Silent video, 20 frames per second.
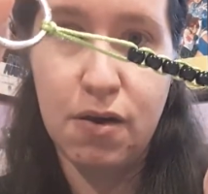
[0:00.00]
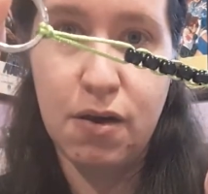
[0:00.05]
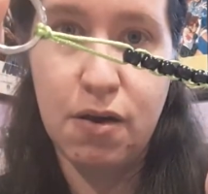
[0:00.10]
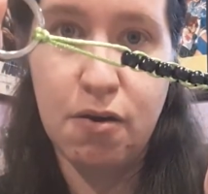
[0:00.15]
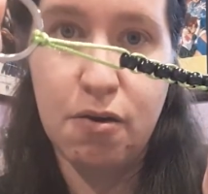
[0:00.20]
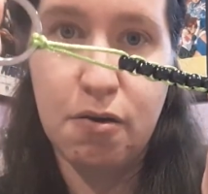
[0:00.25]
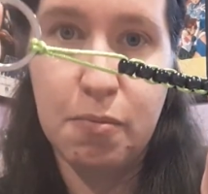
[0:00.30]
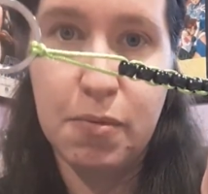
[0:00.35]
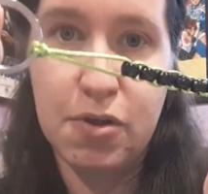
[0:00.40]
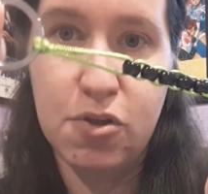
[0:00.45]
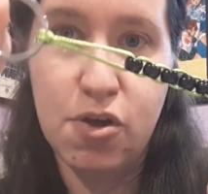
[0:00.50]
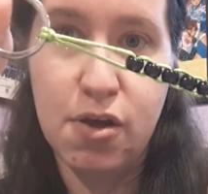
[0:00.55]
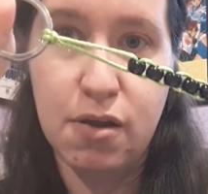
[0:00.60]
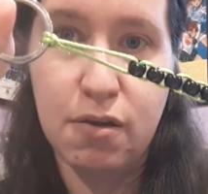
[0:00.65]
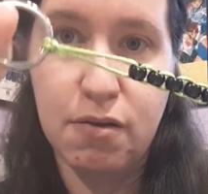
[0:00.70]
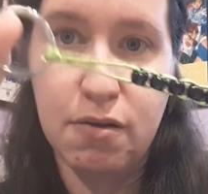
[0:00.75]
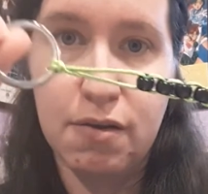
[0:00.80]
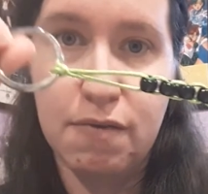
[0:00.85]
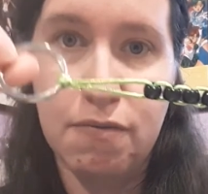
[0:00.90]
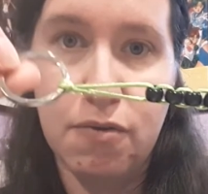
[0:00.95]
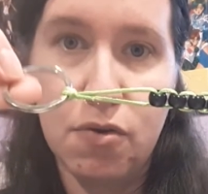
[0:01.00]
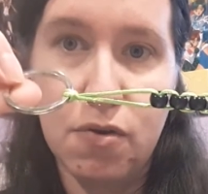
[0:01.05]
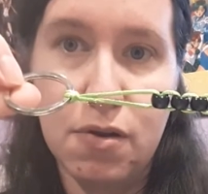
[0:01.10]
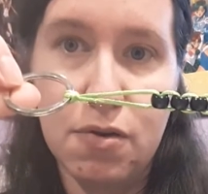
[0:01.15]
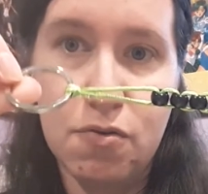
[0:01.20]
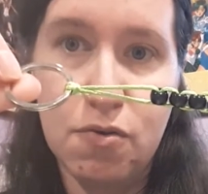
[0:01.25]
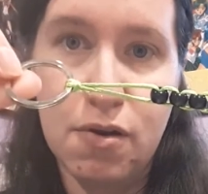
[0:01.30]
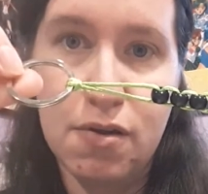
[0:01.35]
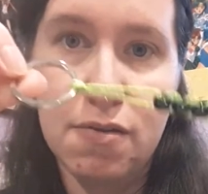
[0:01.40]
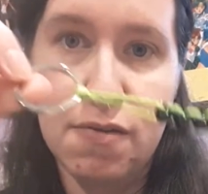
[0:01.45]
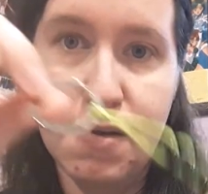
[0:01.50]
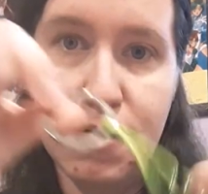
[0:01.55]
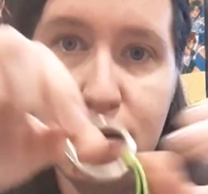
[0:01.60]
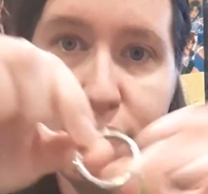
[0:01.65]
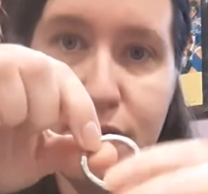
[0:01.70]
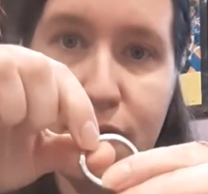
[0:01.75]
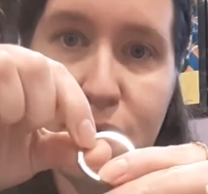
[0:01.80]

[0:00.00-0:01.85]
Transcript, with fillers: here on my channel if you're interested.